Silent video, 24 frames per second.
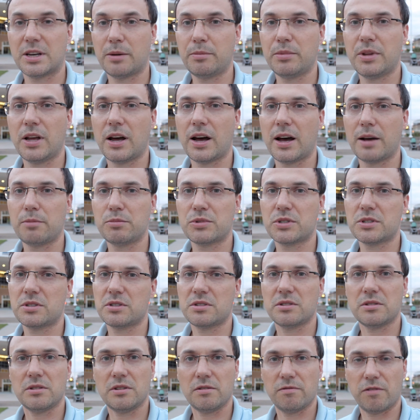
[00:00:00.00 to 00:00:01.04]
sometimes
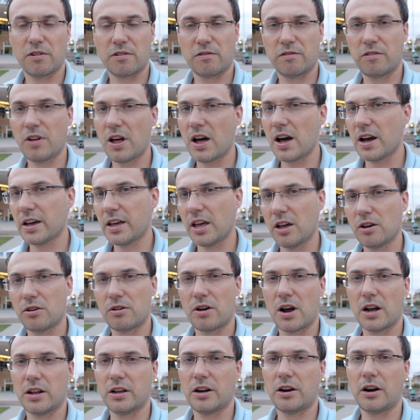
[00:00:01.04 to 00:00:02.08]
for vlogging or
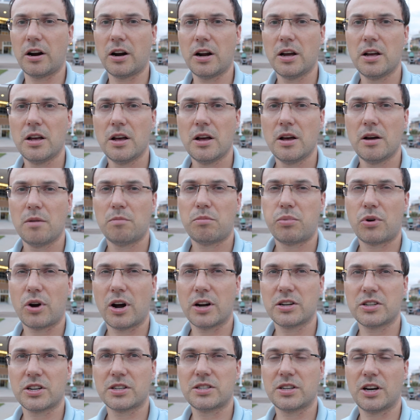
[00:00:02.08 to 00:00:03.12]
other
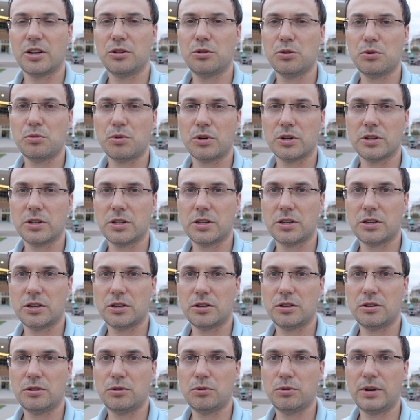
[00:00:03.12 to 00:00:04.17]
projects, I do want
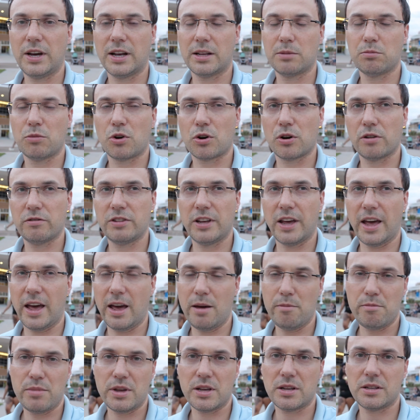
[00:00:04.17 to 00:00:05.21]
to get more of the
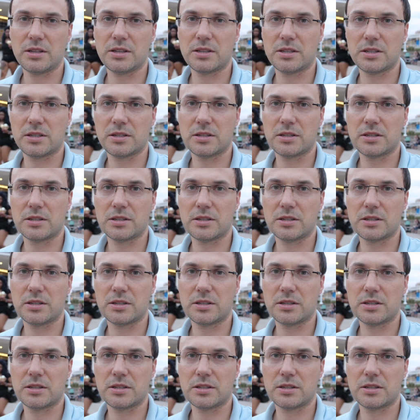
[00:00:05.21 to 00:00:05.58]
ambient